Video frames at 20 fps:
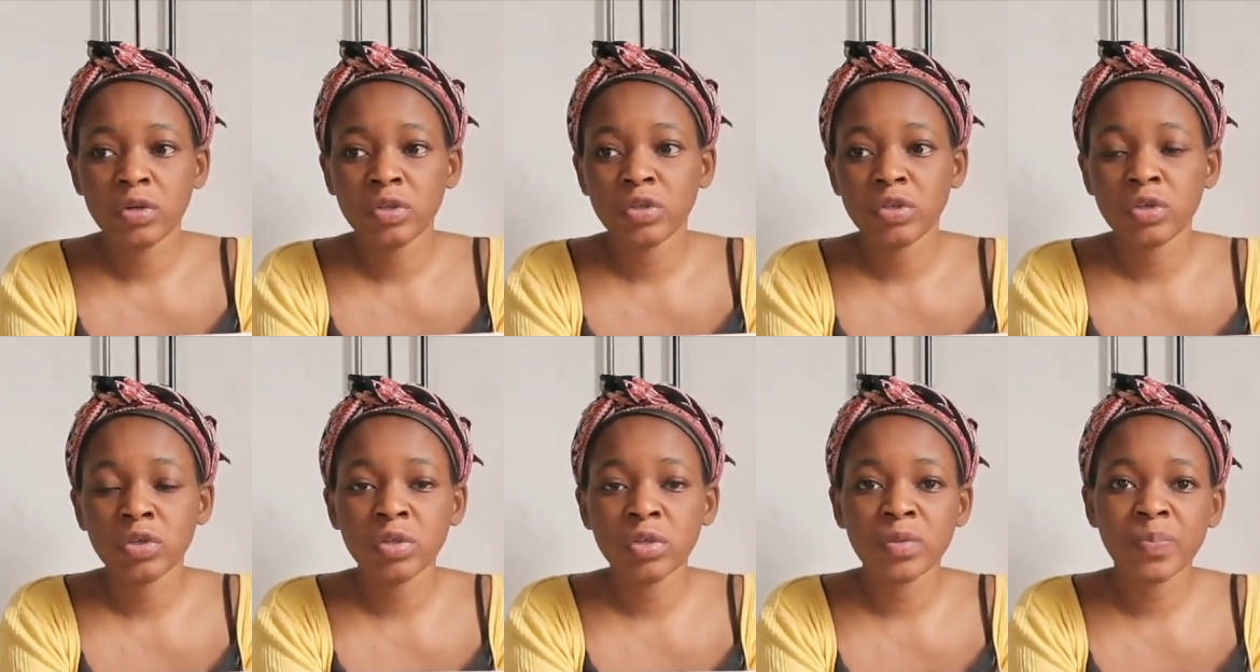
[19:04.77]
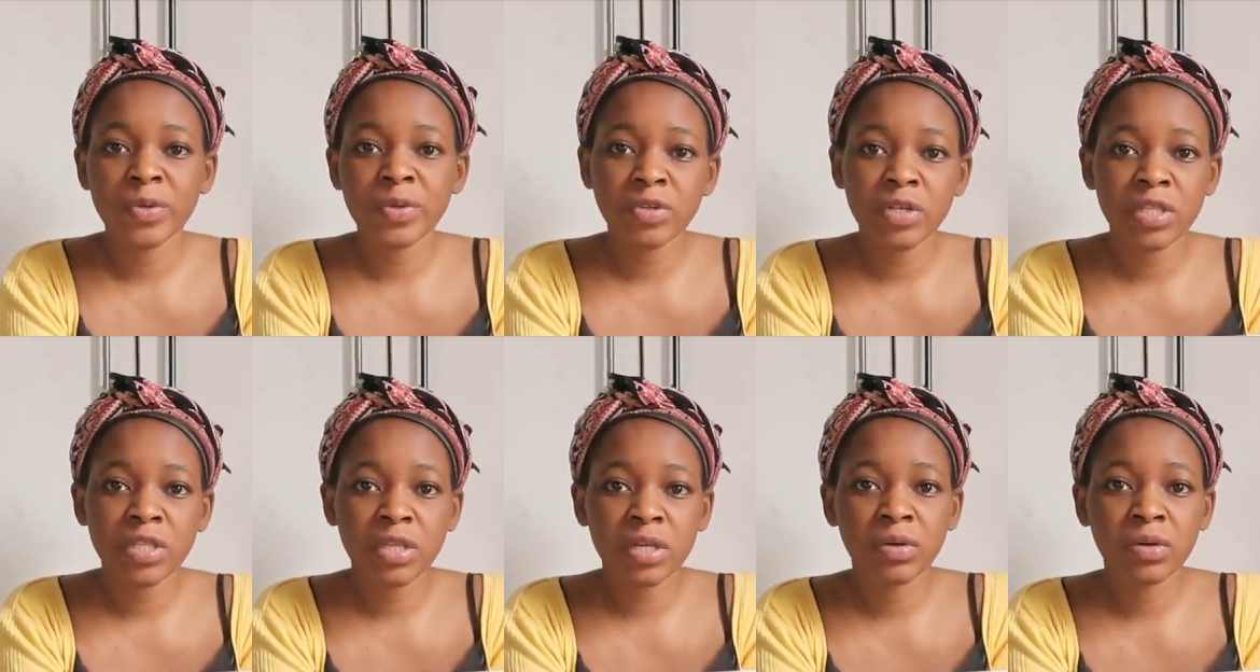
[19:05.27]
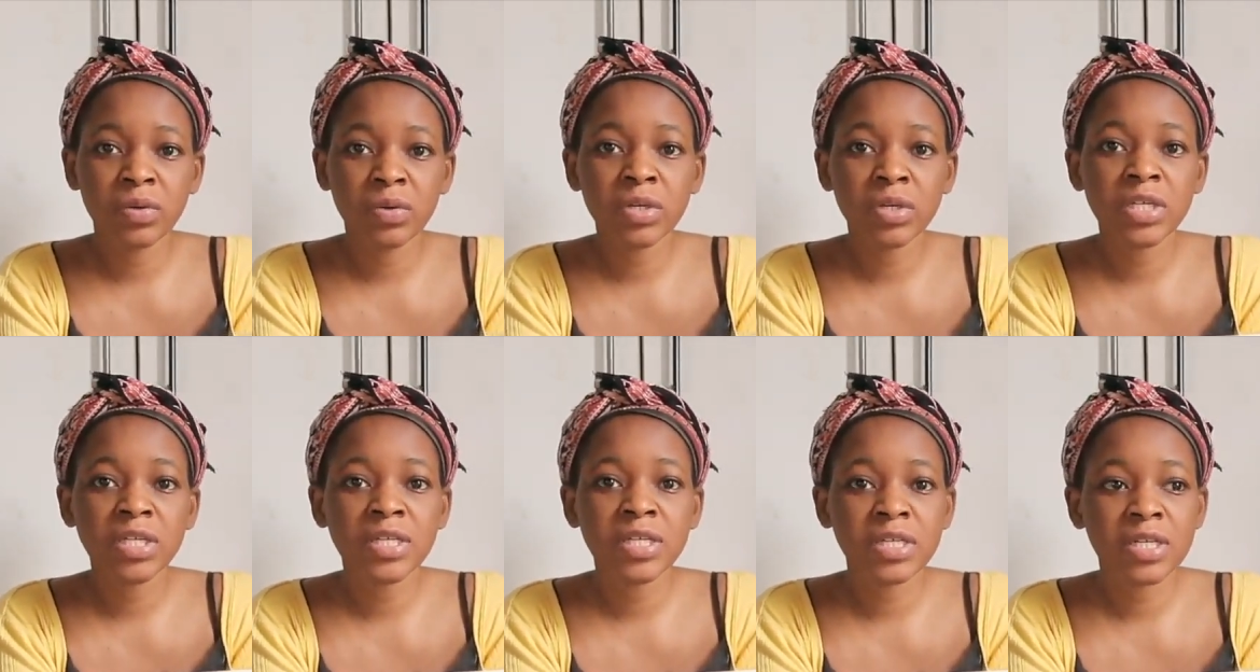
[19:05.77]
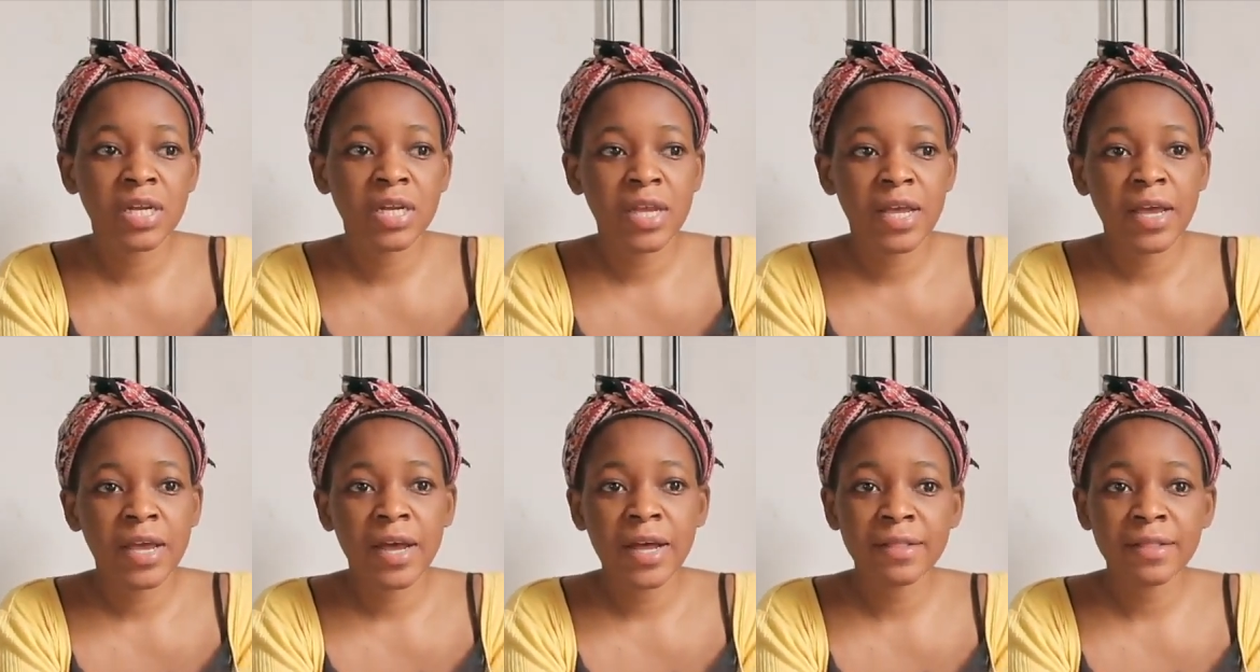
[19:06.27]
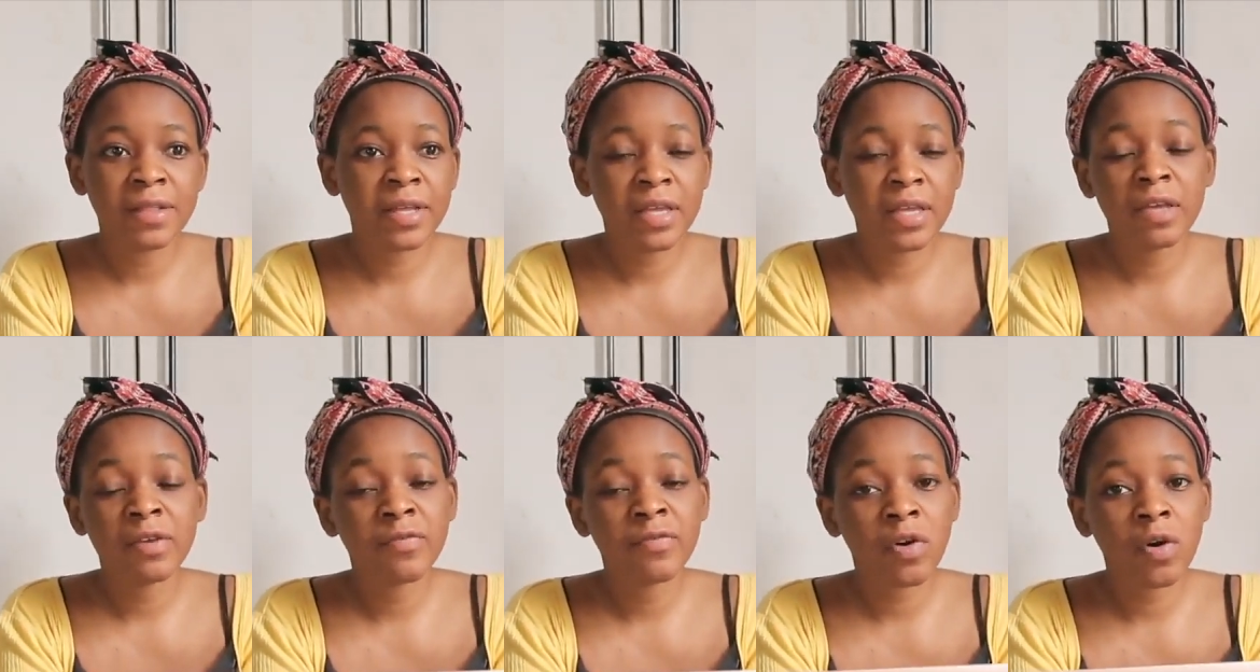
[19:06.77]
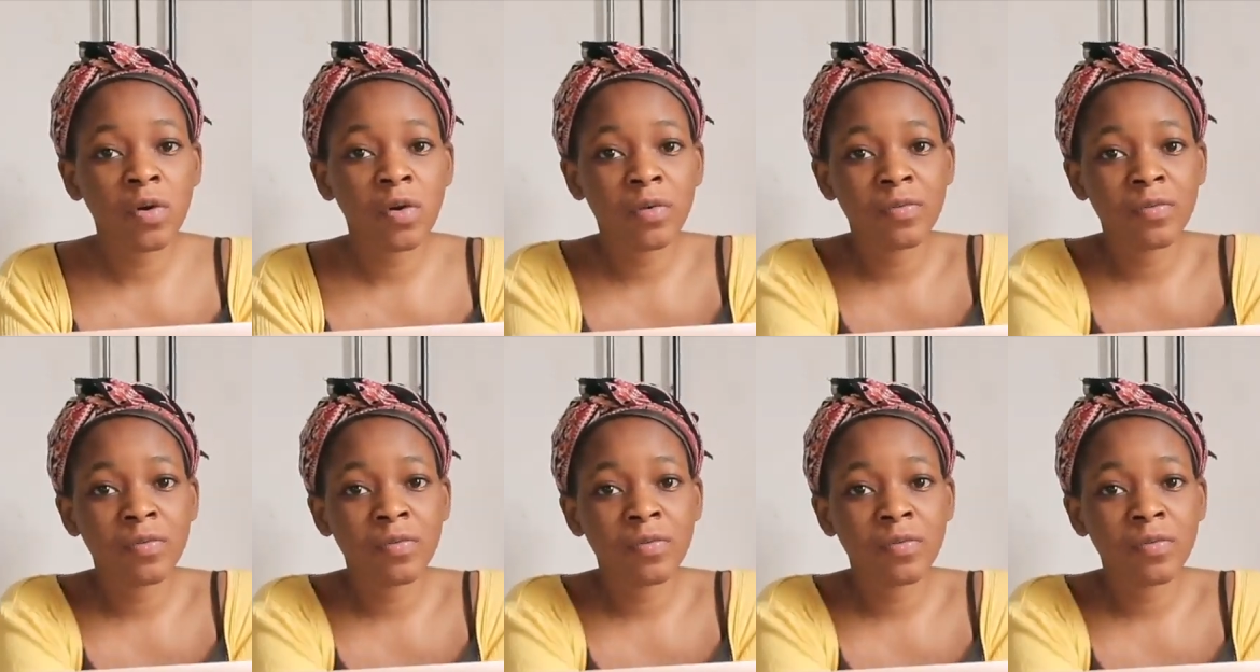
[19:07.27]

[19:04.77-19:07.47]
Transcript: choose between the good and the evil